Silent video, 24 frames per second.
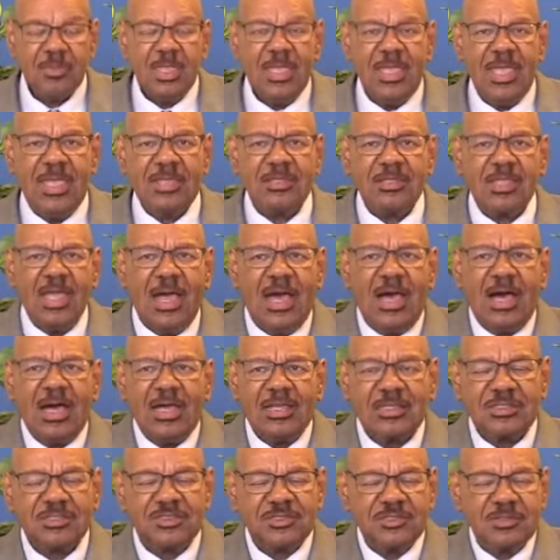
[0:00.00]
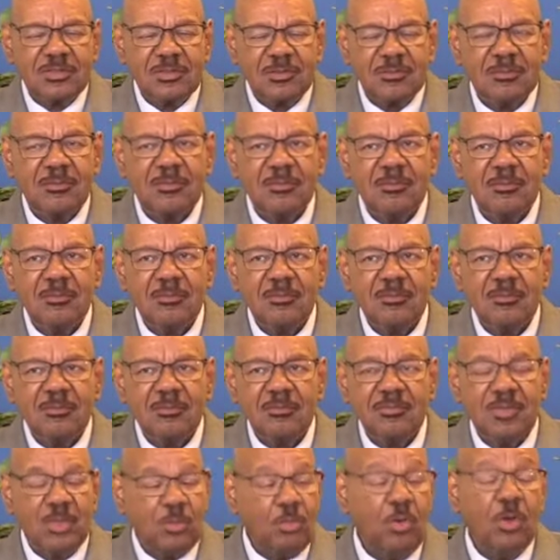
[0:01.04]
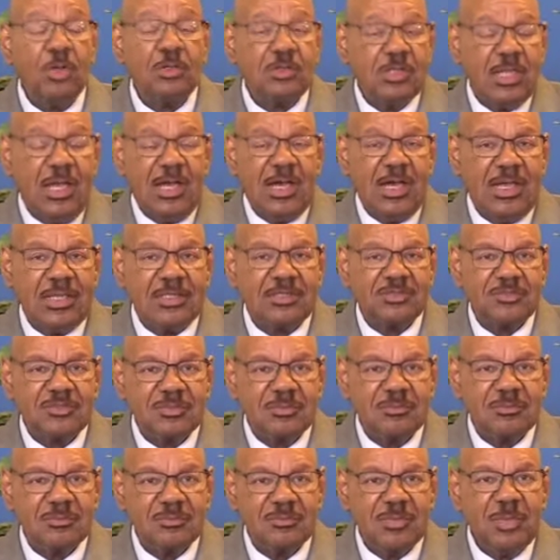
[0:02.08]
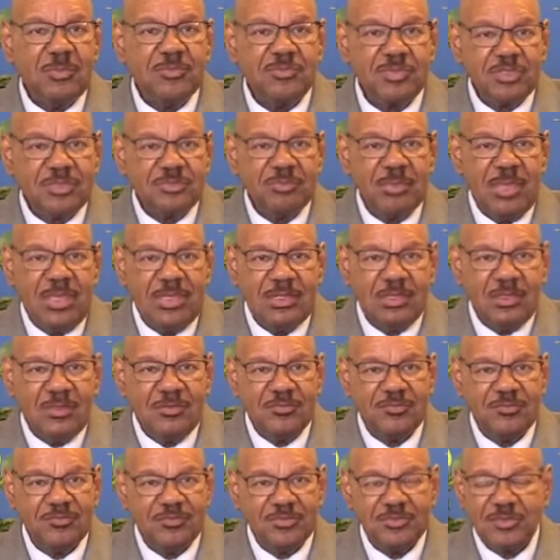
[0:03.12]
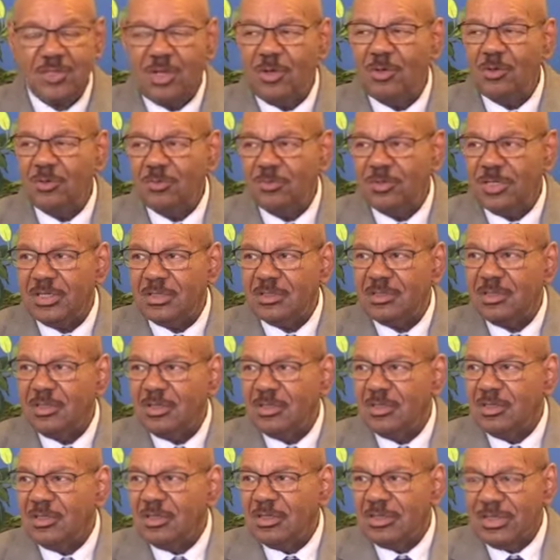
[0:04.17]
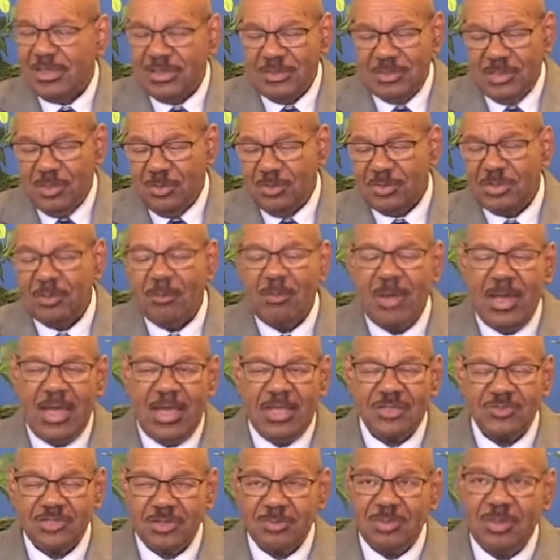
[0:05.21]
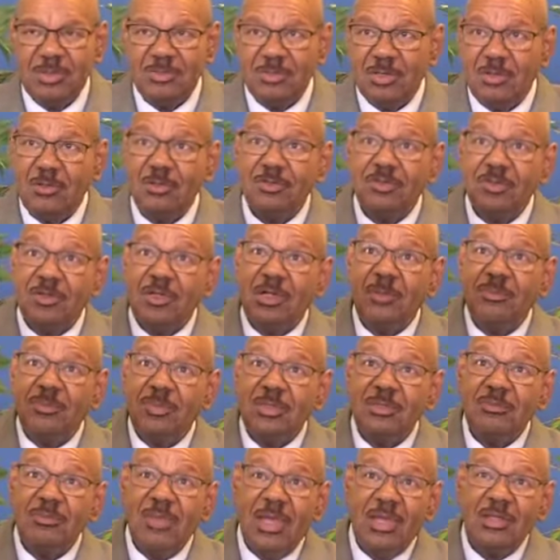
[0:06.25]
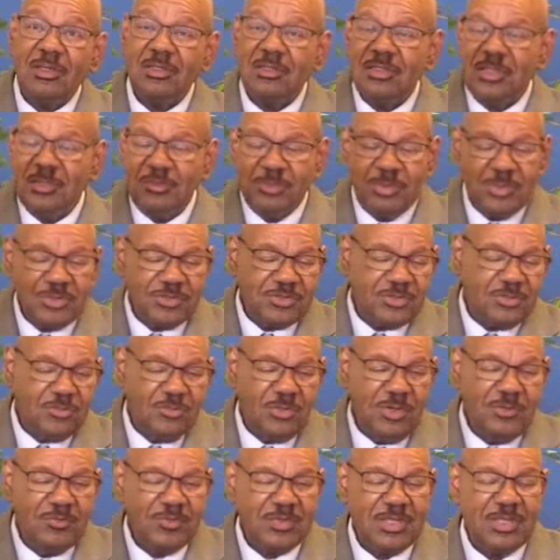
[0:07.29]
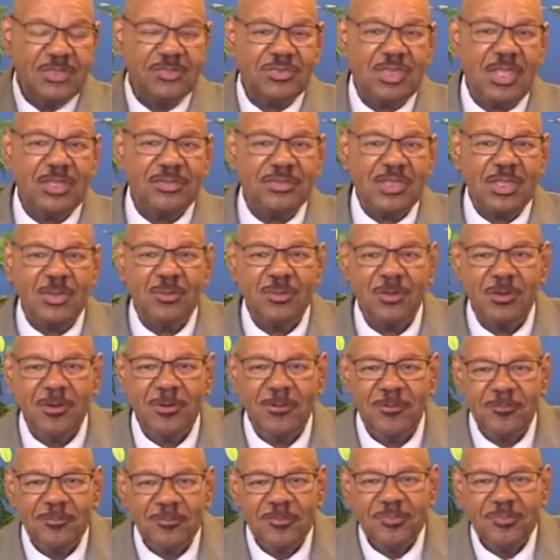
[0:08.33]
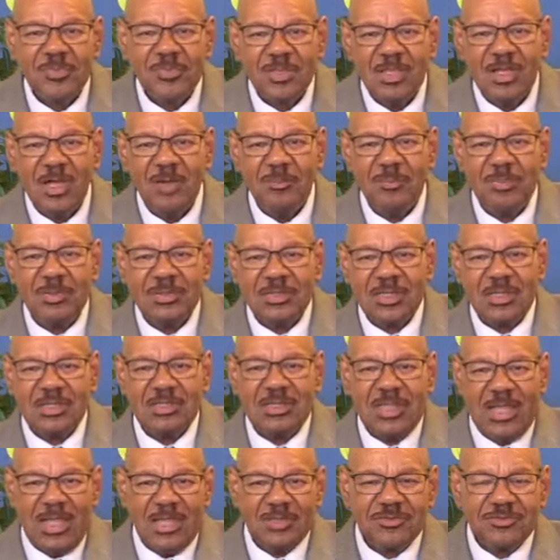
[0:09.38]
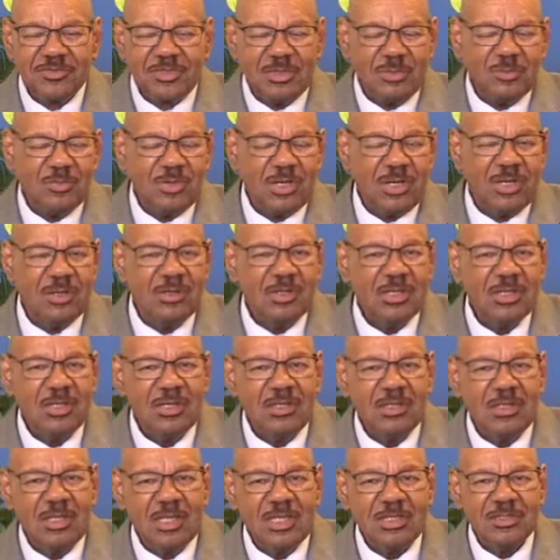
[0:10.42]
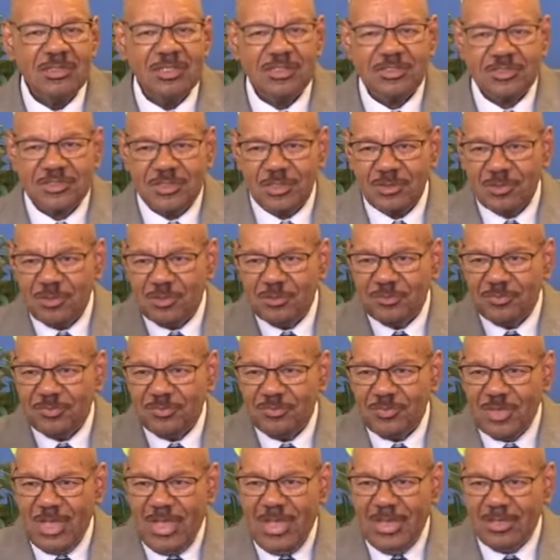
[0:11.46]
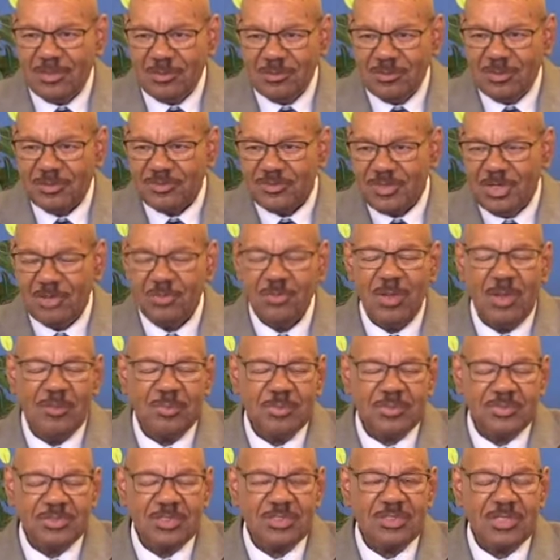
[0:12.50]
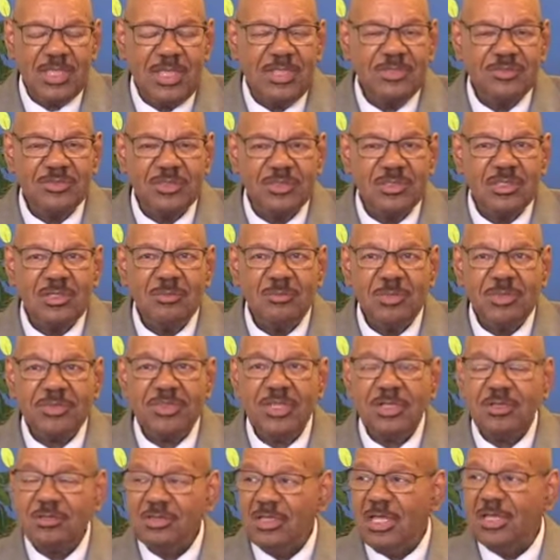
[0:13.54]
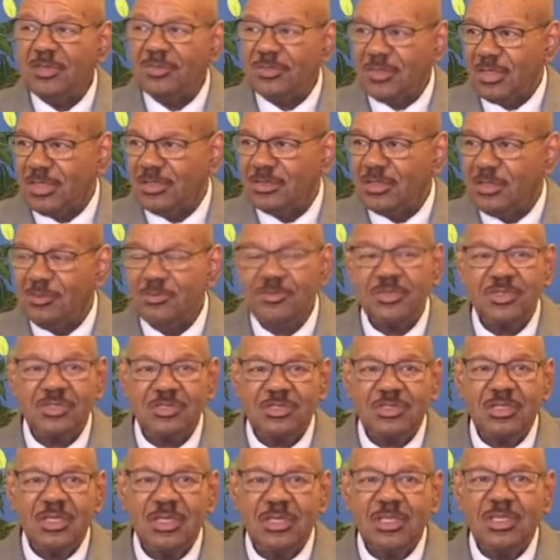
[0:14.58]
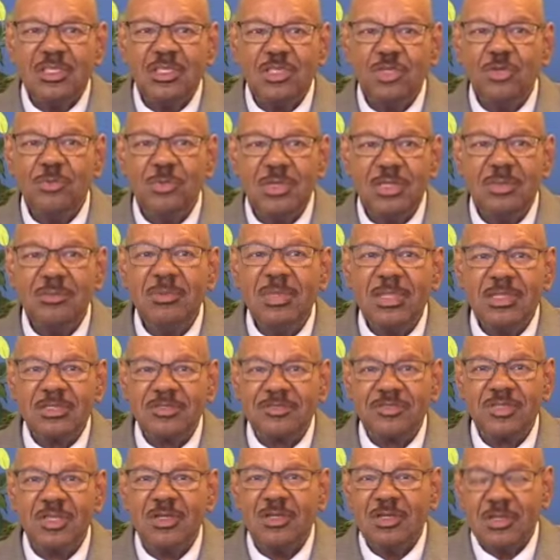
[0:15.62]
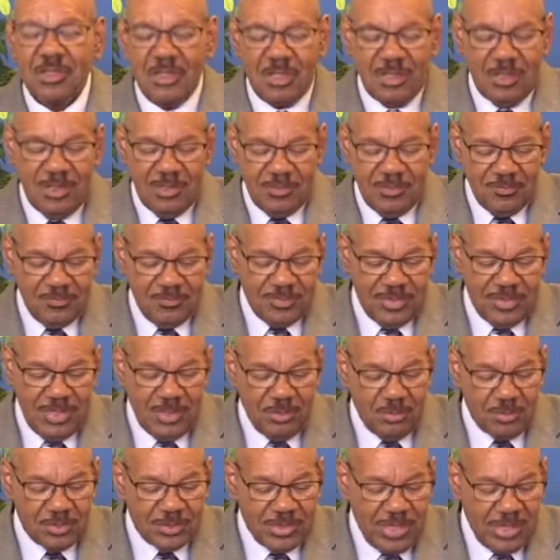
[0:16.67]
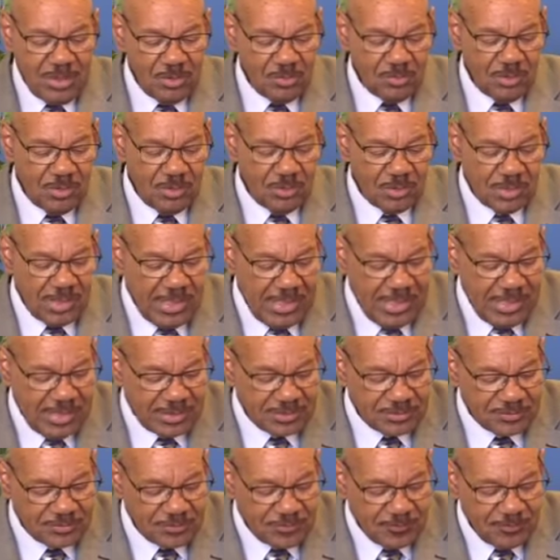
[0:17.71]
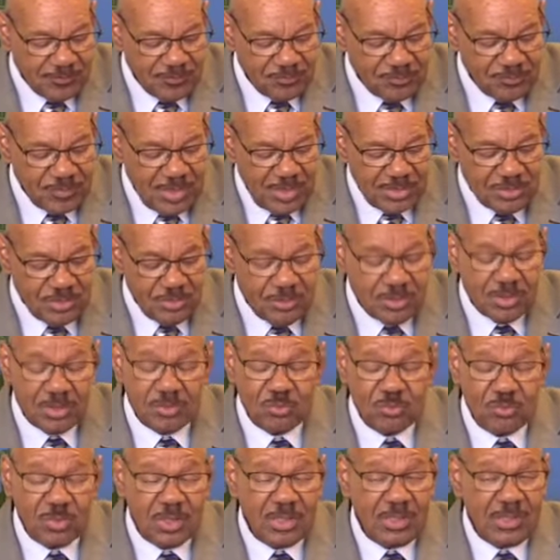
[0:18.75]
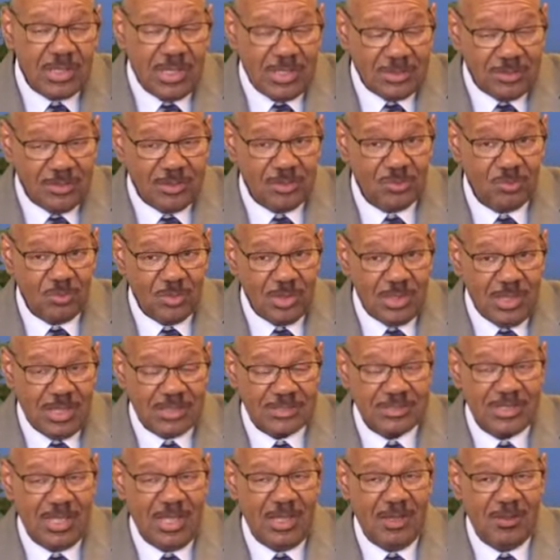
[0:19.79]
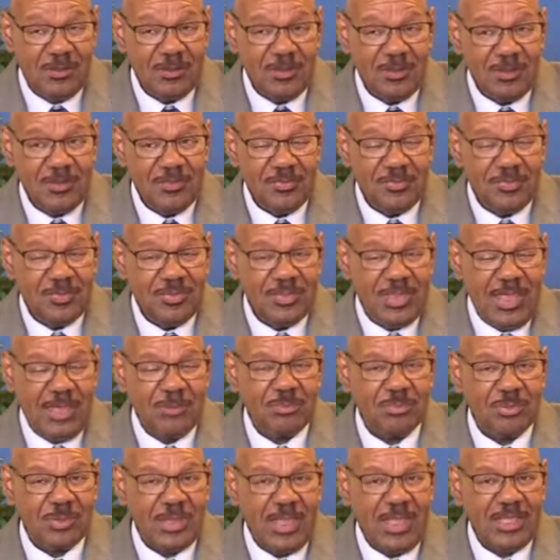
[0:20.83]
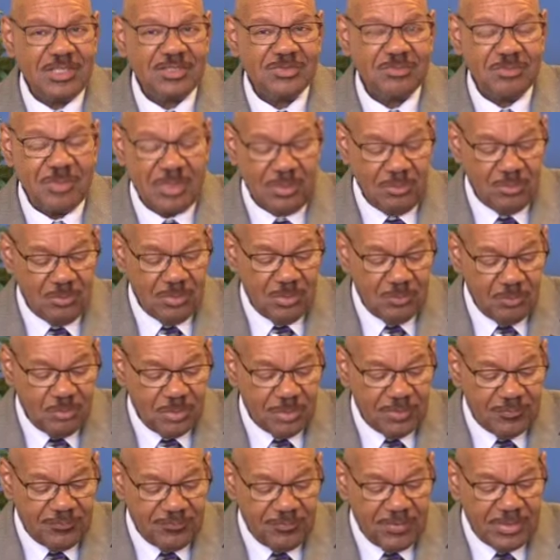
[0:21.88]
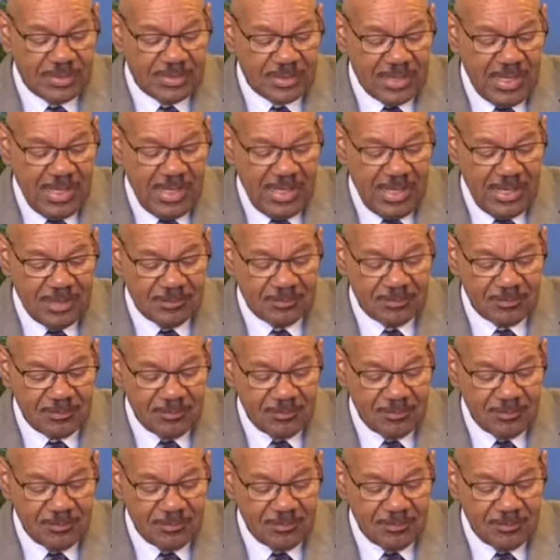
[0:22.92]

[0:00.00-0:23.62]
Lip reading: had gods that weren't gods. They were just made of stone, and they were in the minds of the people. Oh, they're up on Mount Olympus or wherever they thought they were, up in the clouds somewhere. And this little idol is their representation. But they're nothing. They were just human myths. They were not real gods. And you can realize how that blasphemy would offend God.